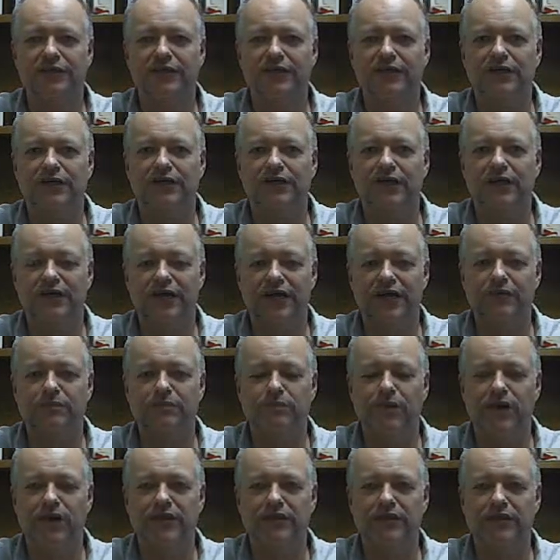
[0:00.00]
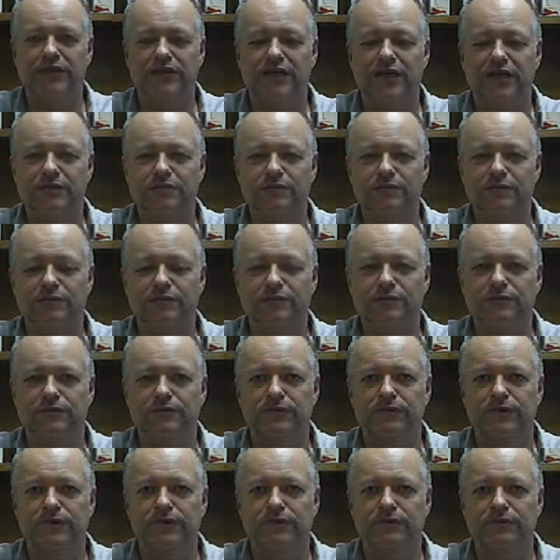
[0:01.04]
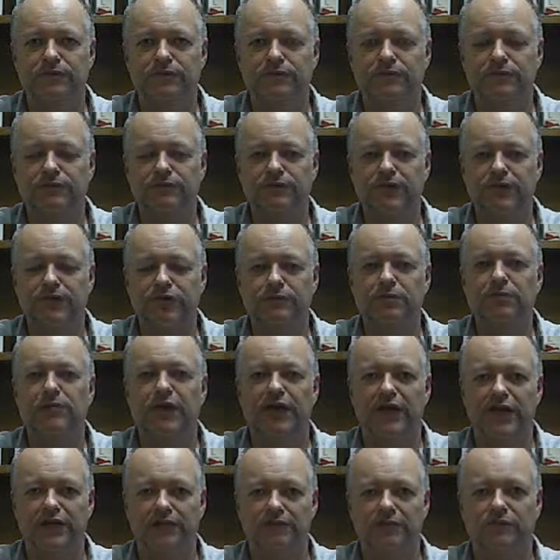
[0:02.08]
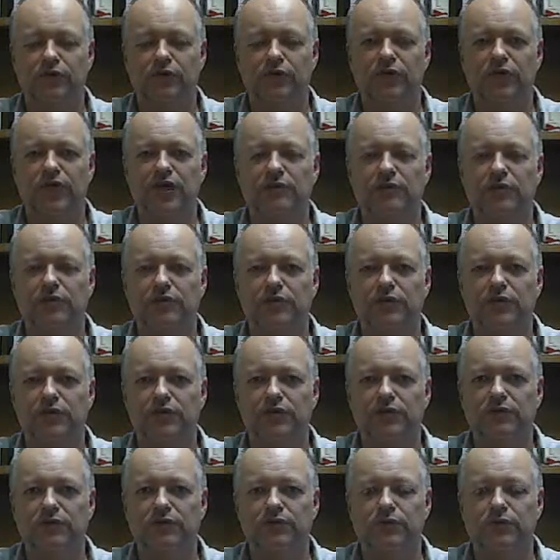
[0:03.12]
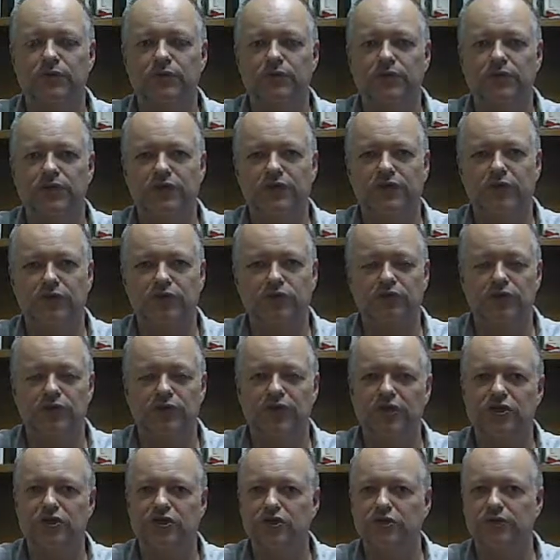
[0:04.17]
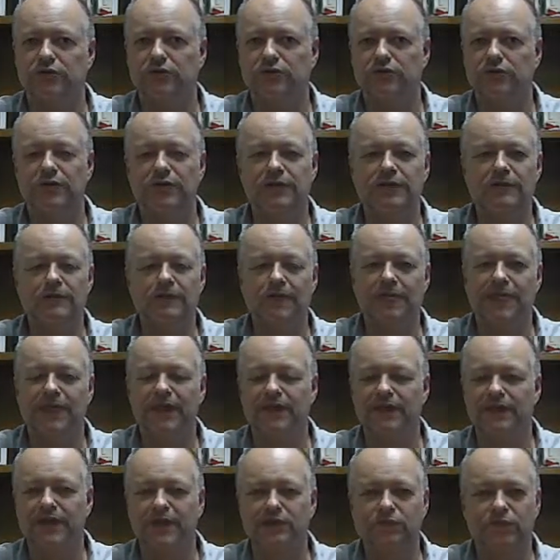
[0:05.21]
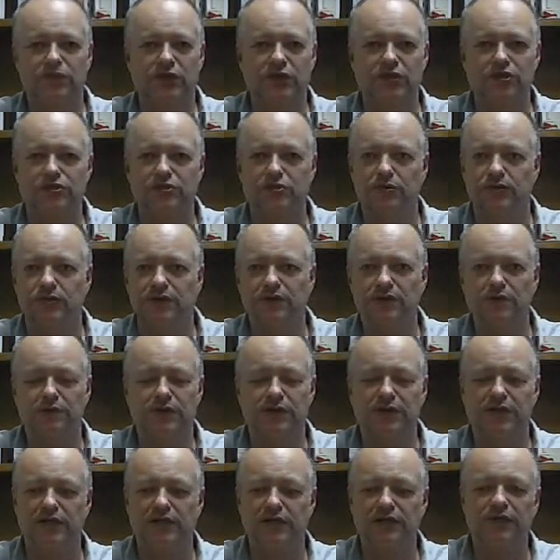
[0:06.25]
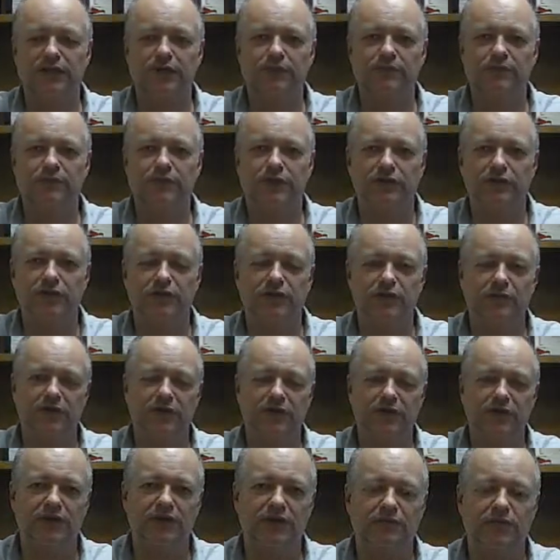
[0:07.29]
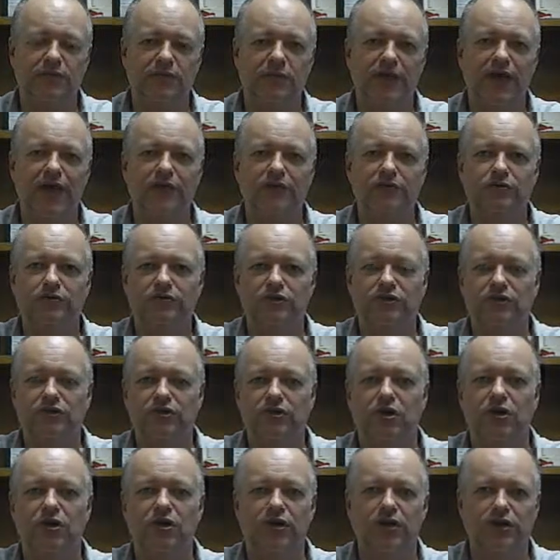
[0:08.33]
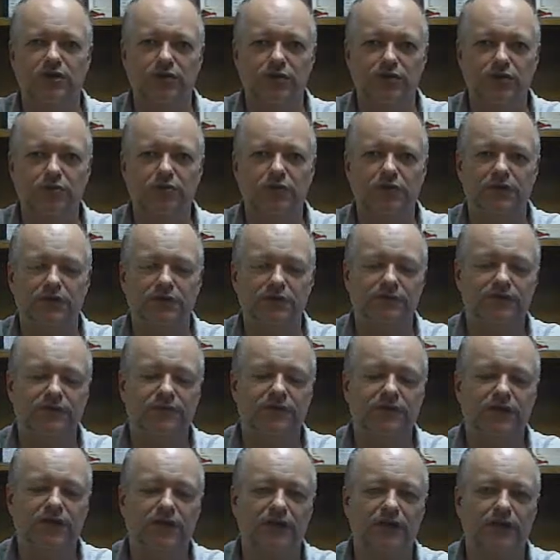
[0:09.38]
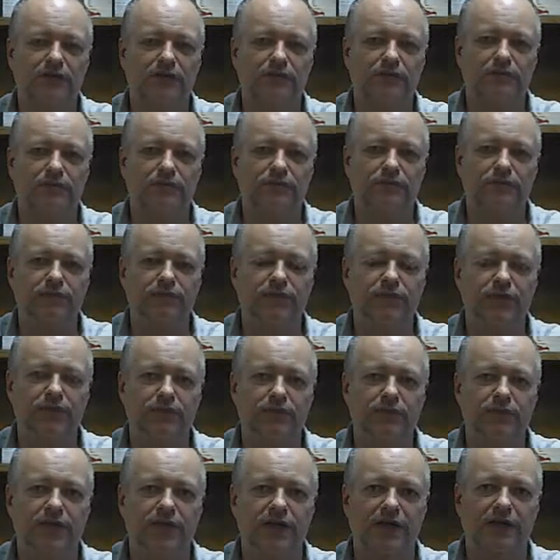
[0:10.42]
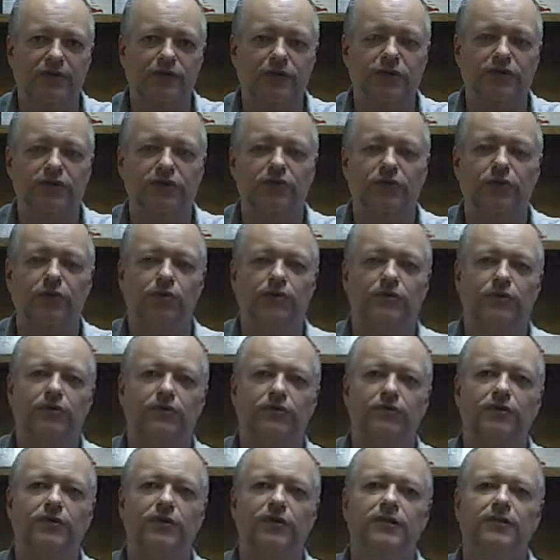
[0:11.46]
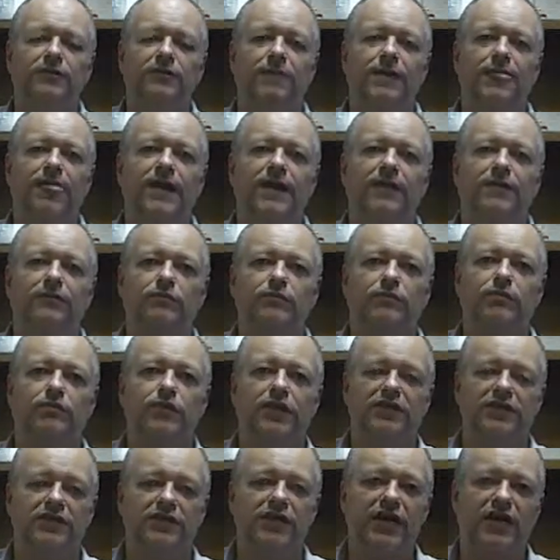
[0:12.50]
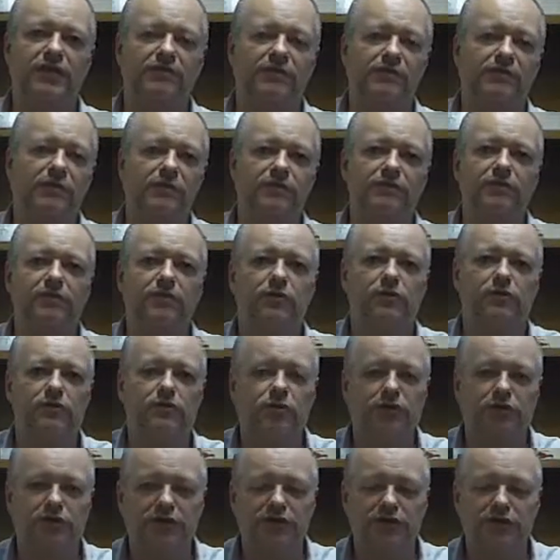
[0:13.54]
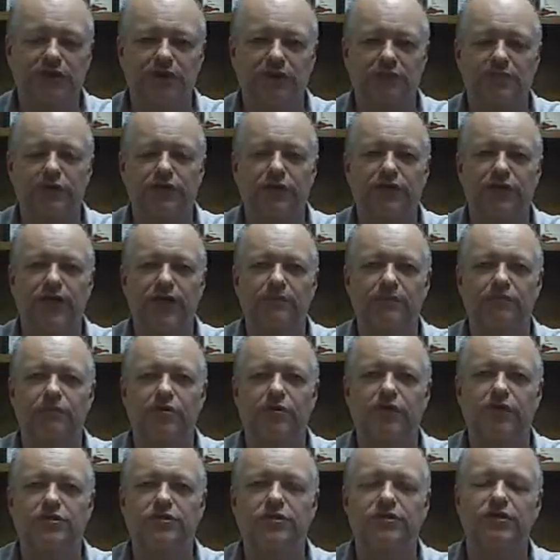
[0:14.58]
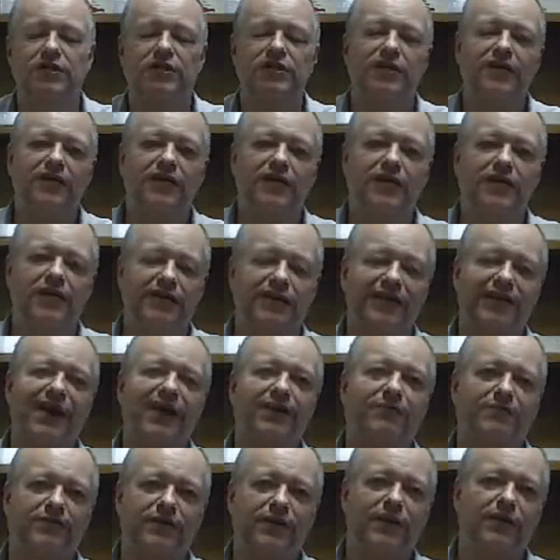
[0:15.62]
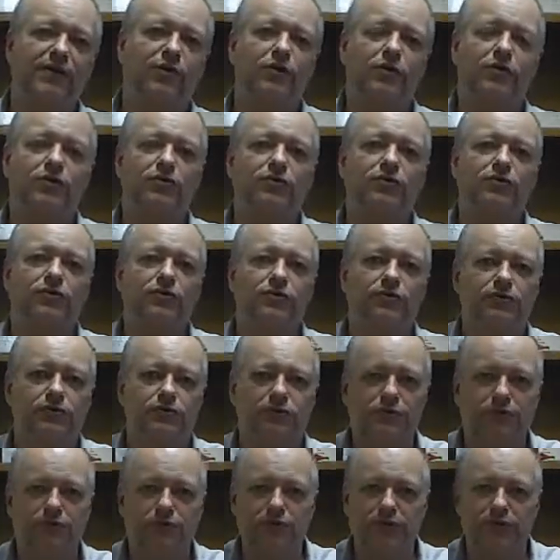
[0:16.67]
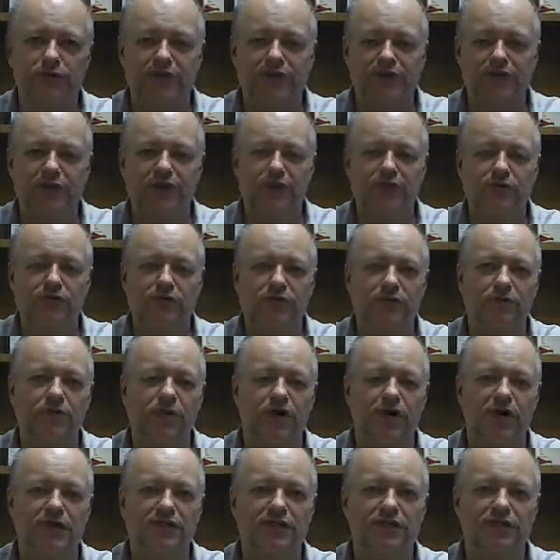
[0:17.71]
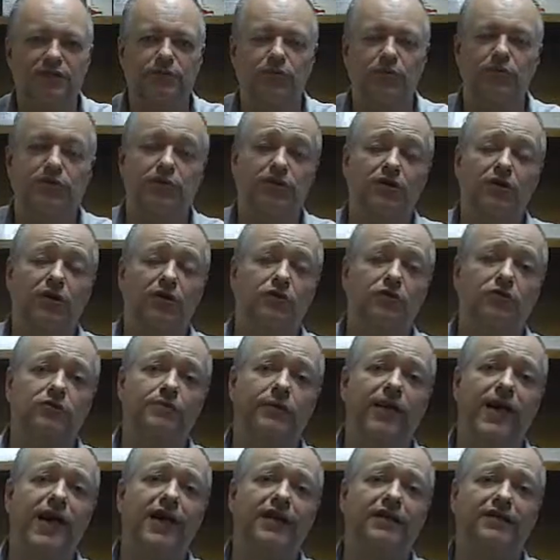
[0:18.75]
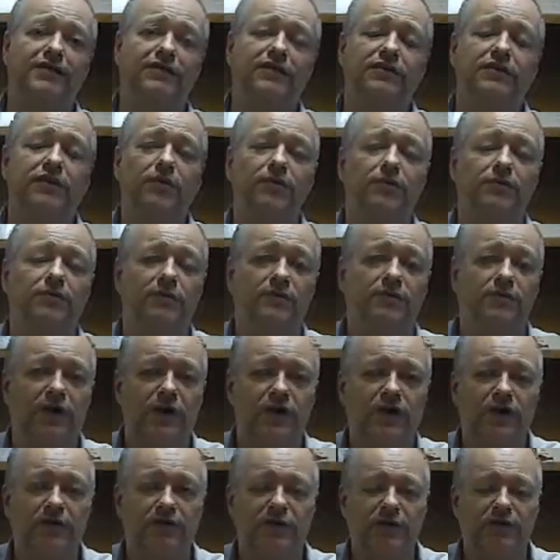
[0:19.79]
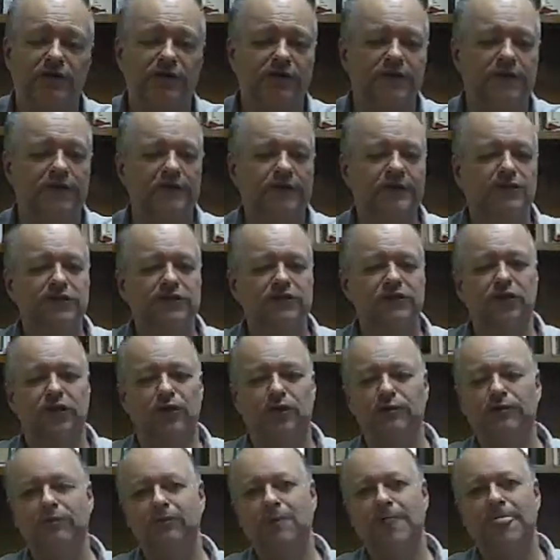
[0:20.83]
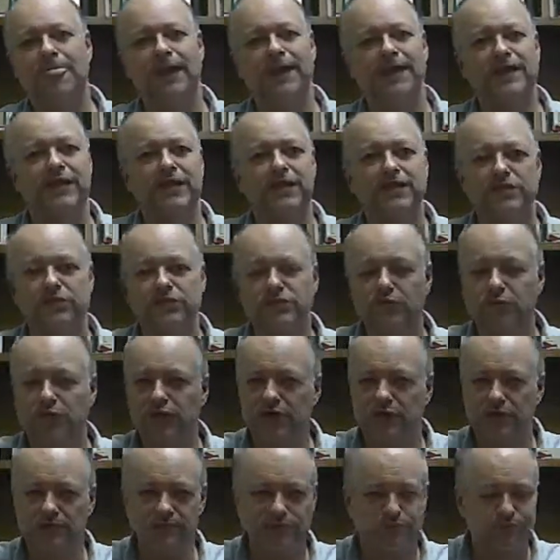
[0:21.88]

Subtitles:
like-minded type of interplay, okay, within those relational that relational interplay. Because ultimately matters is dog and human. interplay, which is going to create the type of influence which is going to build that bridge and allow for that owner to continue the process once the dog goes back into the home environment. So again, just want